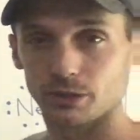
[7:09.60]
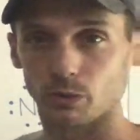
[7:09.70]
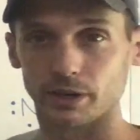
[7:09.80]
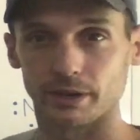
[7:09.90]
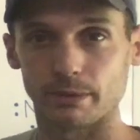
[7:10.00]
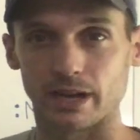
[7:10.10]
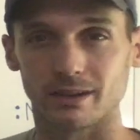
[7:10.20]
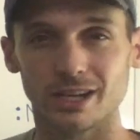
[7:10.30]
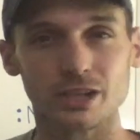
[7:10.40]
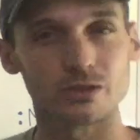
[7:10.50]
to worry
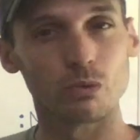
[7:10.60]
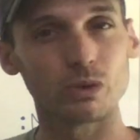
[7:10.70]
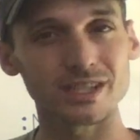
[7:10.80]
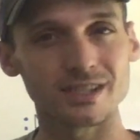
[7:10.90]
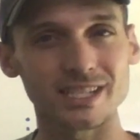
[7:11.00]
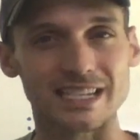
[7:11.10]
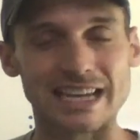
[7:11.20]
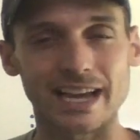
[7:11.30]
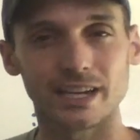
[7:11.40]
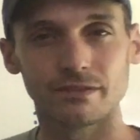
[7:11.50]
about. So what's this
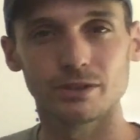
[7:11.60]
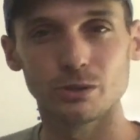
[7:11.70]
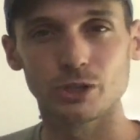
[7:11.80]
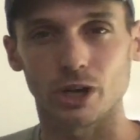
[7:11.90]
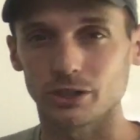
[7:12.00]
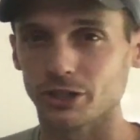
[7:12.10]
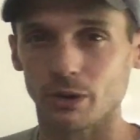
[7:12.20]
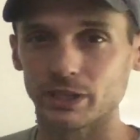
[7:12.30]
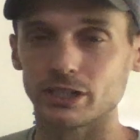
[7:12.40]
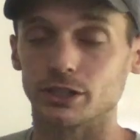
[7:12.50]
-2 charge
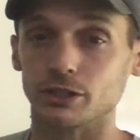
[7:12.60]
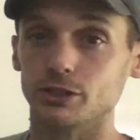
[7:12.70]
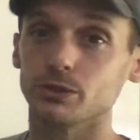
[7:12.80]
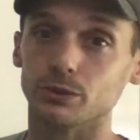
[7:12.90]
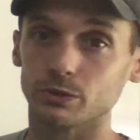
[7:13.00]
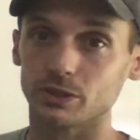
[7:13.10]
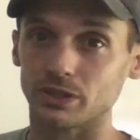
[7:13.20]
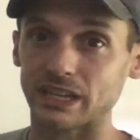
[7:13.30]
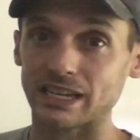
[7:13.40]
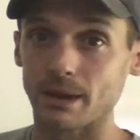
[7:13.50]
going to do to
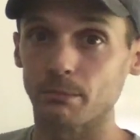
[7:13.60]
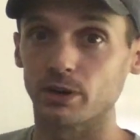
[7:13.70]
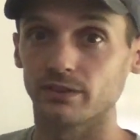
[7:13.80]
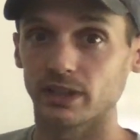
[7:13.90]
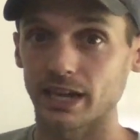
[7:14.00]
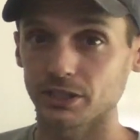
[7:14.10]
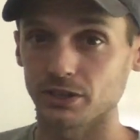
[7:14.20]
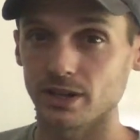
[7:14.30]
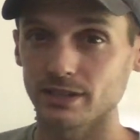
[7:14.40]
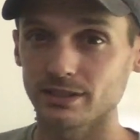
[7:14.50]
the number of
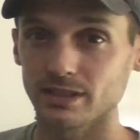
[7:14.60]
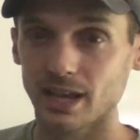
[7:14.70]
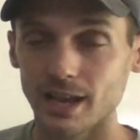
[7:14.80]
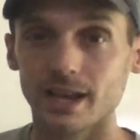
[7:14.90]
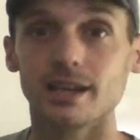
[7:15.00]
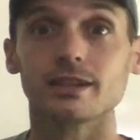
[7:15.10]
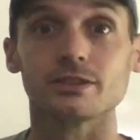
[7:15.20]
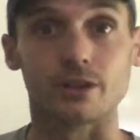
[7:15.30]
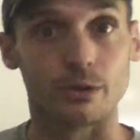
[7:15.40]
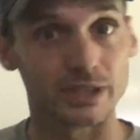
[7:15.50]
electrons?
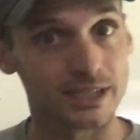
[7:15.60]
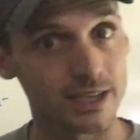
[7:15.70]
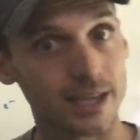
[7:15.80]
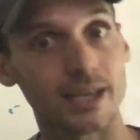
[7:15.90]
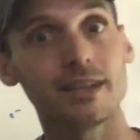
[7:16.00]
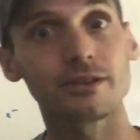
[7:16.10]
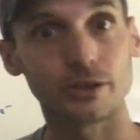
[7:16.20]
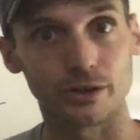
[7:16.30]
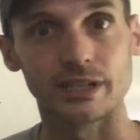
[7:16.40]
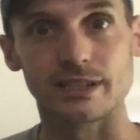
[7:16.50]
It's going to
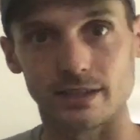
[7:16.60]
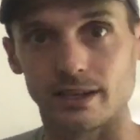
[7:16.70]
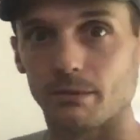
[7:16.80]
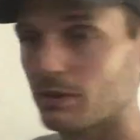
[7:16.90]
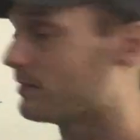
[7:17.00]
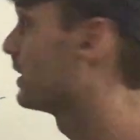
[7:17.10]
increase the number of